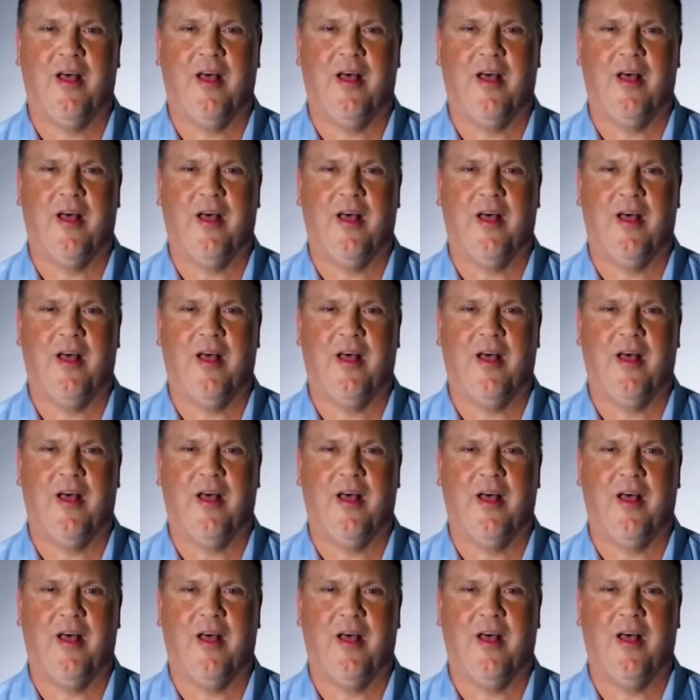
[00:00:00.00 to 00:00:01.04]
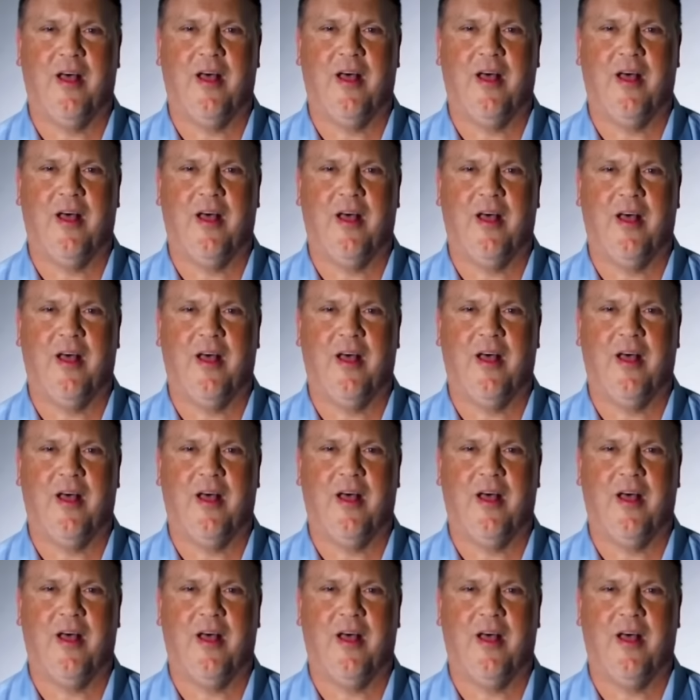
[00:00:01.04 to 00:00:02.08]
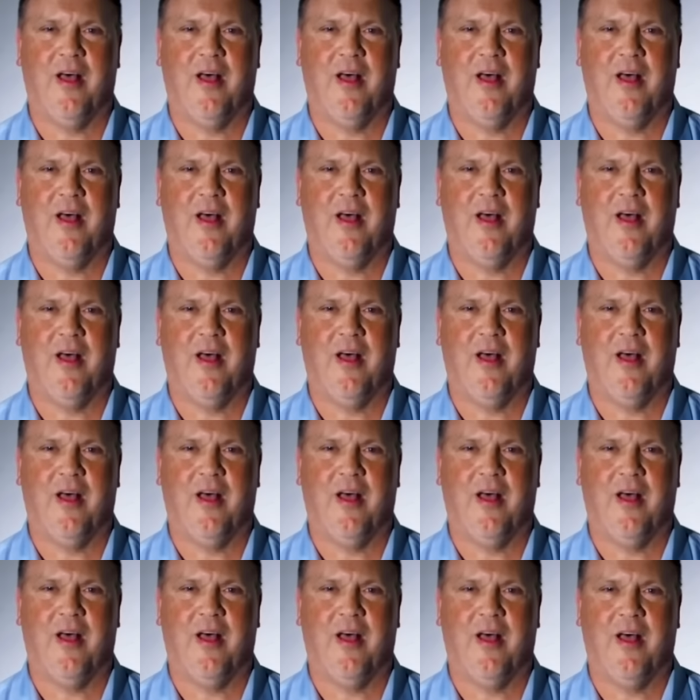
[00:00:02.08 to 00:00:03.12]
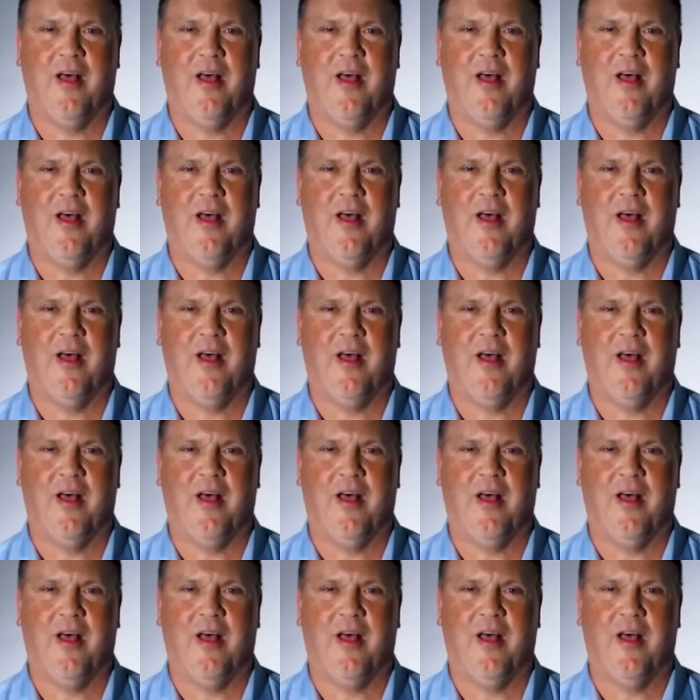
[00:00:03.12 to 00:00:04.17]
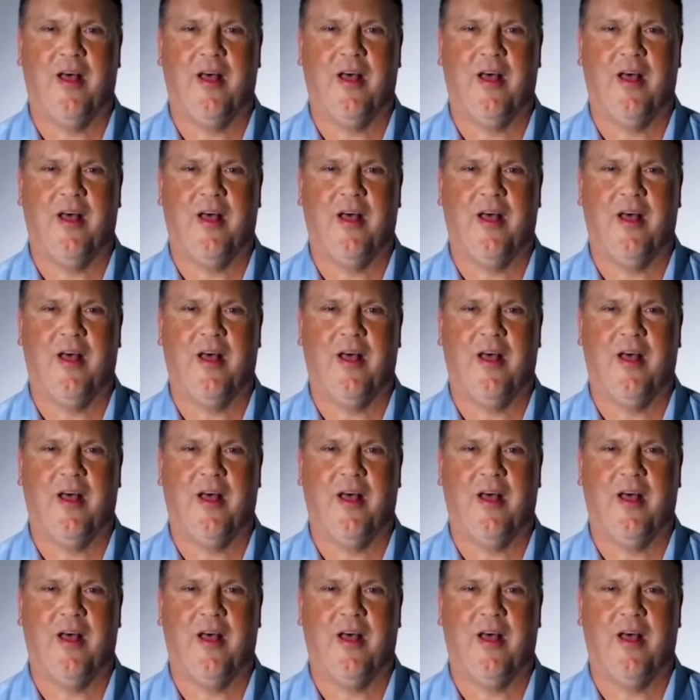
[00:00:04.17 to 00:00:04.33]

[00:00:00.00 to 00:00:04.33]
The person shown says nothing.